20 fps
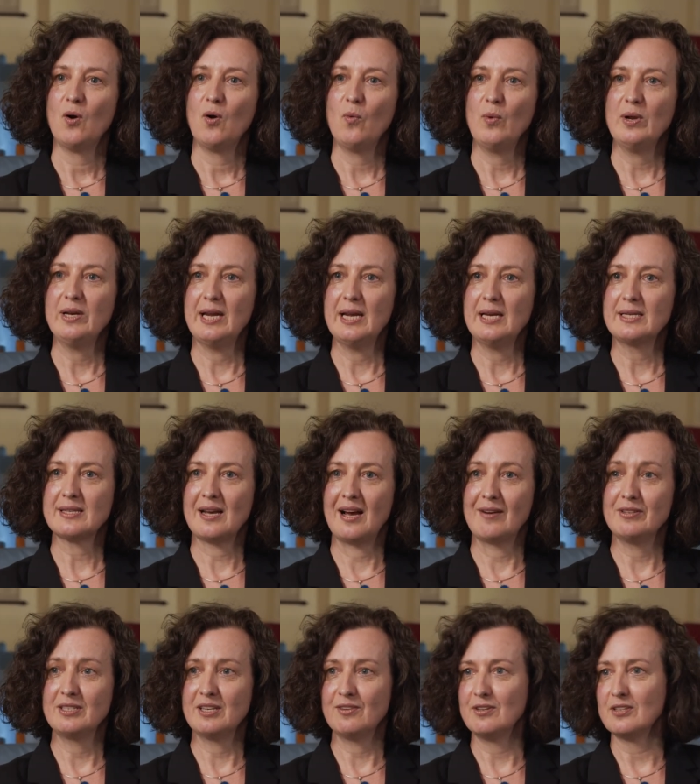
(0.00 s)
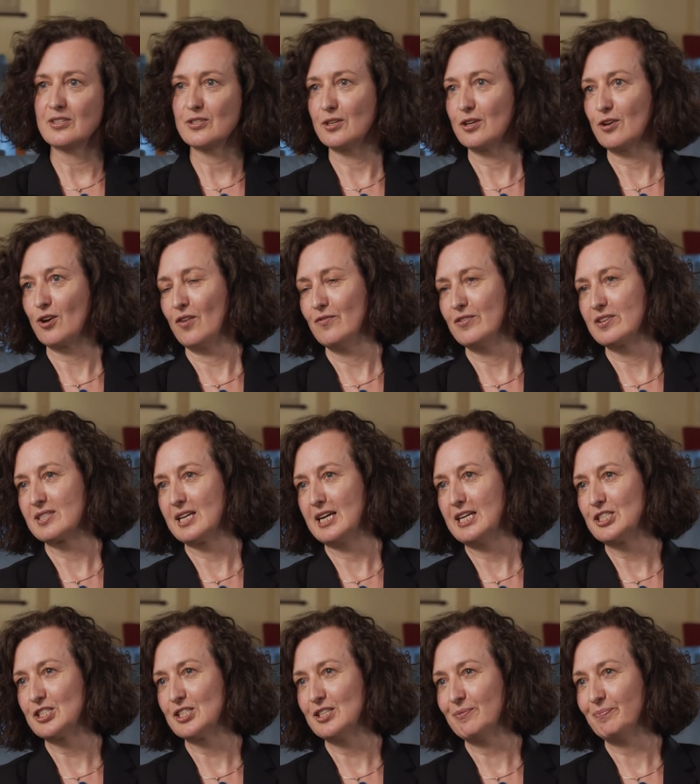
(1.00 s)
we need to have a different sort of
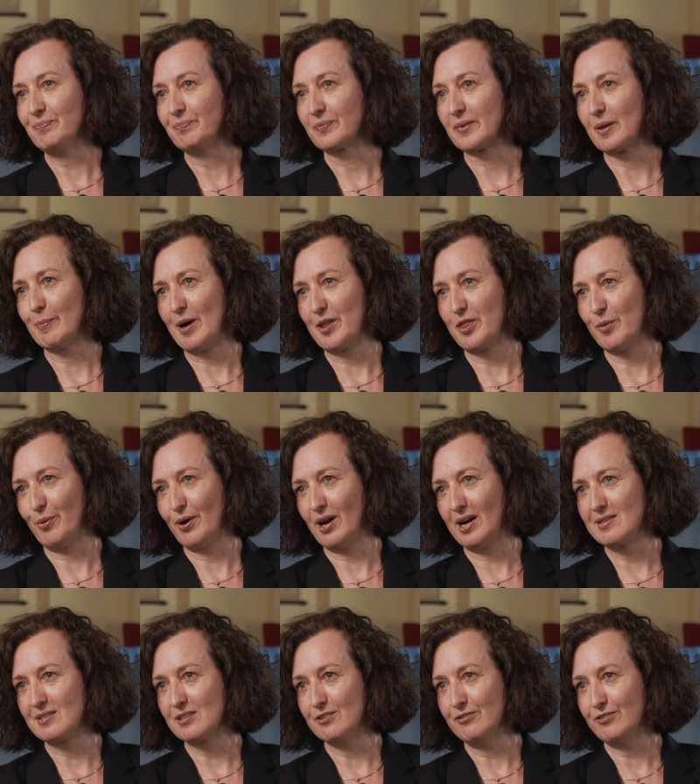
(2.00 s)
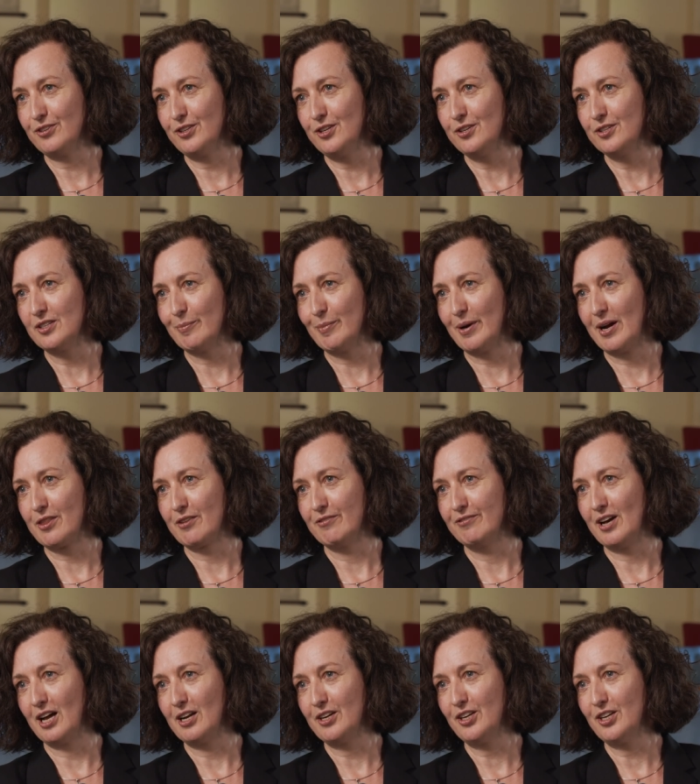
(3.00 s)
conversation about the price of food, about the
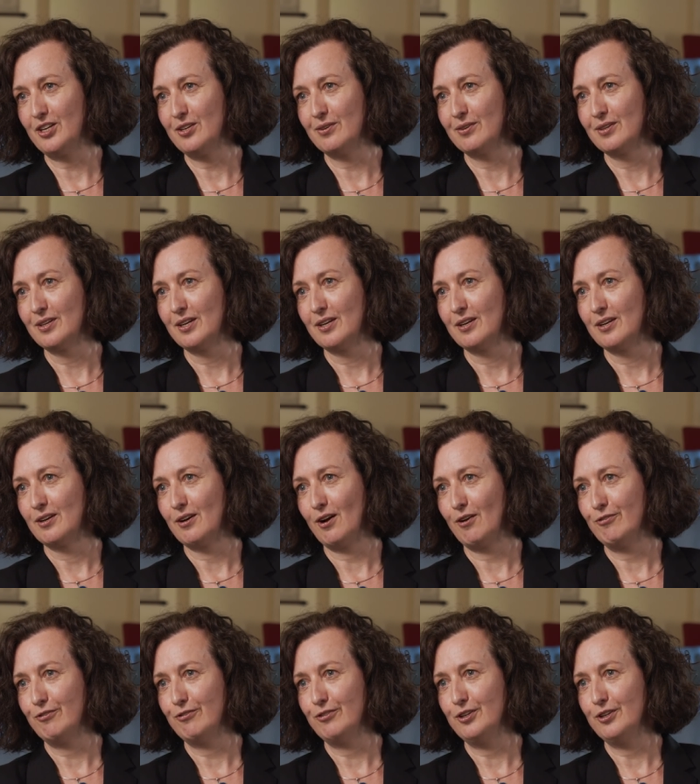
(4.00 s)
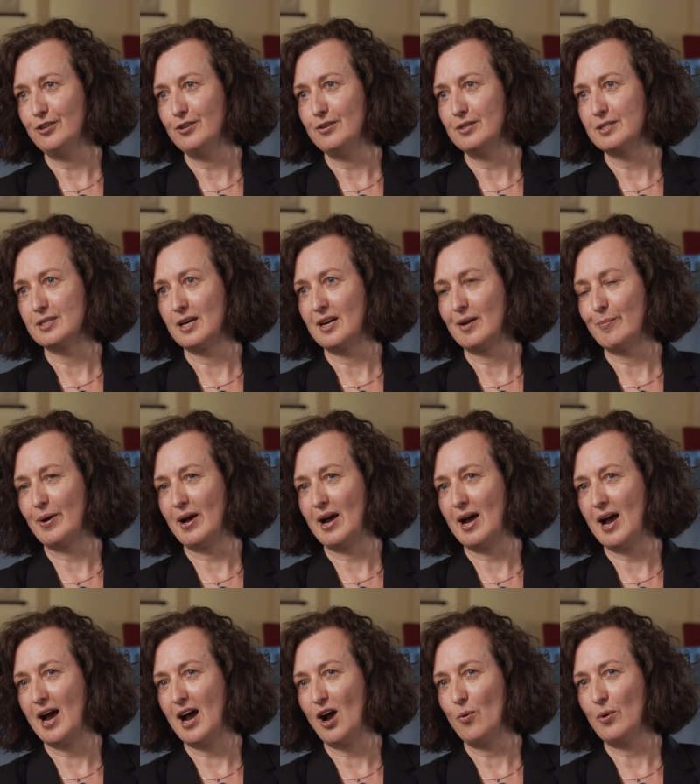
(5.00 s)
value of food, and about
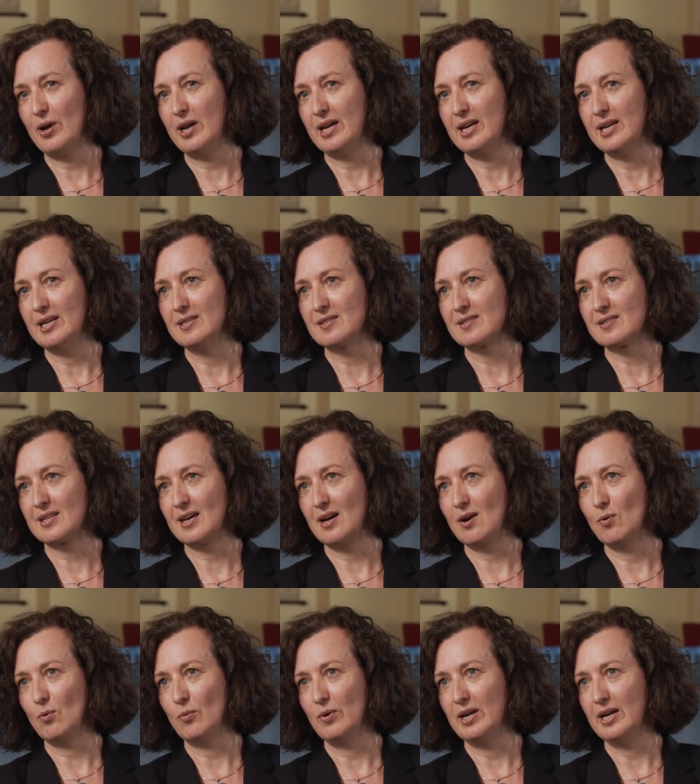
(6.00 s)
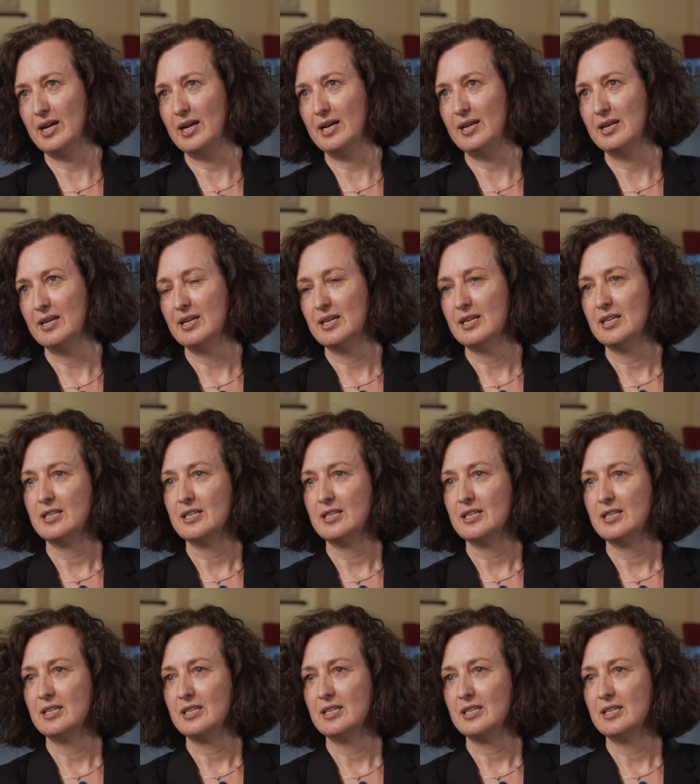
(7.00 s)
how it is that we